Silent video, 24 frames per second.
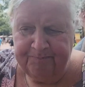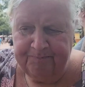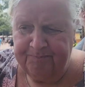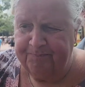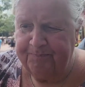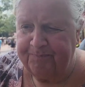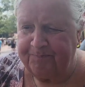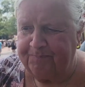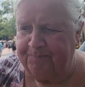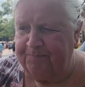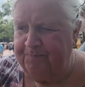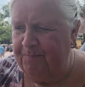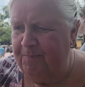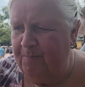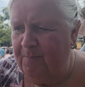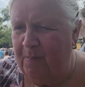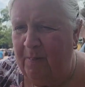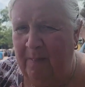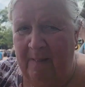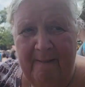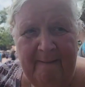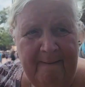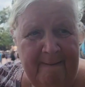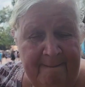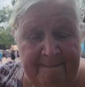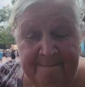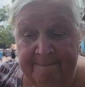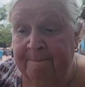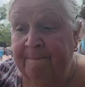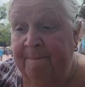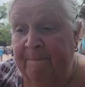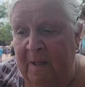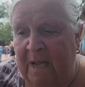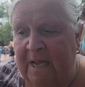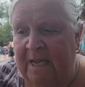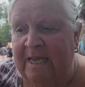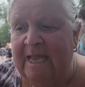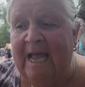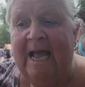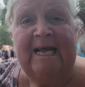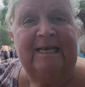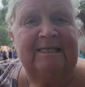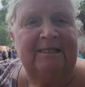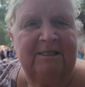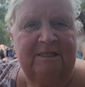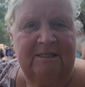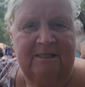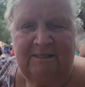Is it good?
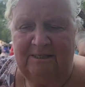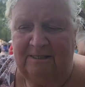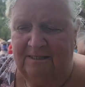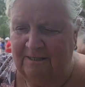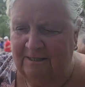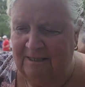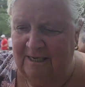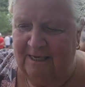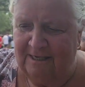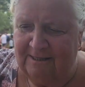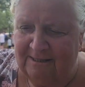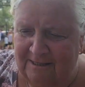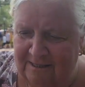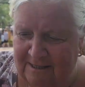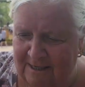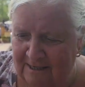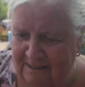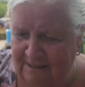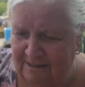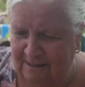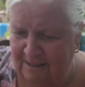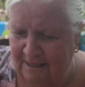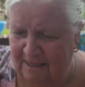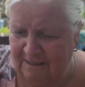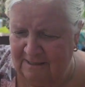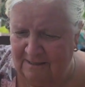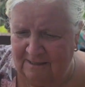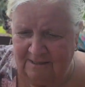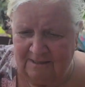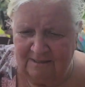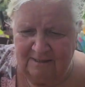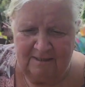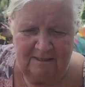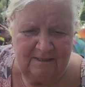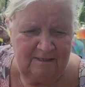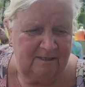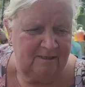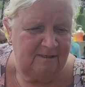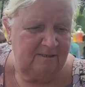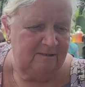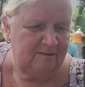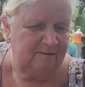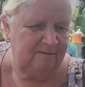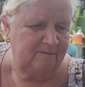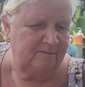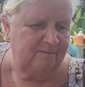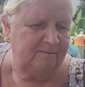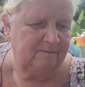Yes, yes, yes, yes. Oh,
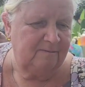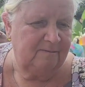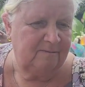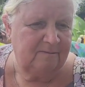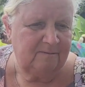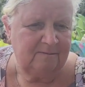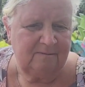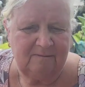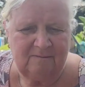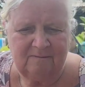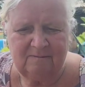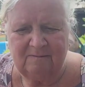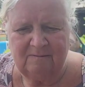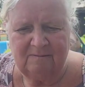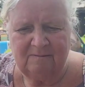man.